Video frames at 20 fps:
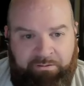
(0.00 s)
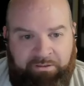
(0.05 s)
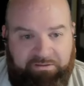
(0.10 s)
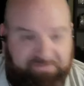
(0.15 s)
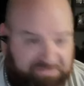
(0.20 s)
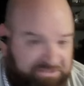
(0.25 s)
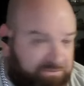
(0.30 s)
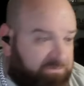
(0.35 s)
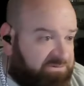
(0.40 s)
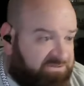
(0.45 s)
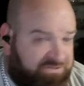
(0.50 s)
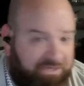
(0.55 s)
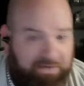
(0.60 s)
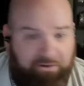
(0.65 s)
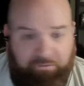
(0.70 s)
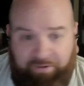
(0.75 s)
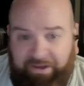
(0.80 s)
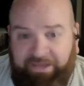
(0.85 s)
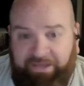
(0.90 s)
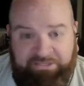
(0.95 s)
If she was
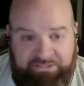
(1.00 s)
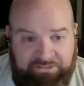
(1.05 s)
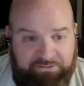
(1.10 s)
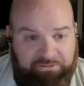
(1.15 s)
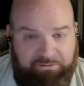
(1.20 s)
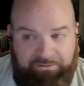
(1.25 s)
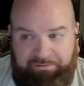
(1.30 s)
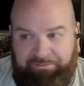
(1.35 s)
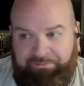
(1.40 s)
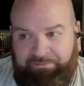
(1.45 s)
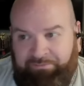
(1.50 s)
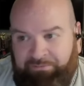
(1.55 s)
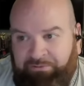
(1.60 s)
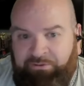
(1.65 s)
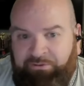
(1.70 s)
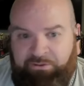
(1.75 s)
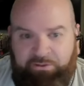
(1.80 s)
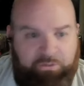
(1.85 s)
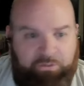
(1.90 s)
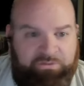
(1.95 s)
generational,
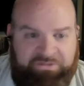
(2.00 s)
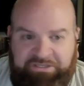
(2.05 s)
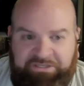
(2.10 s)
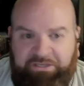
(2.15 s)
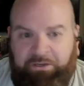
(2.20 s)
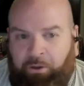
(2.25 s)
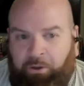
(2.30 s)
you'd see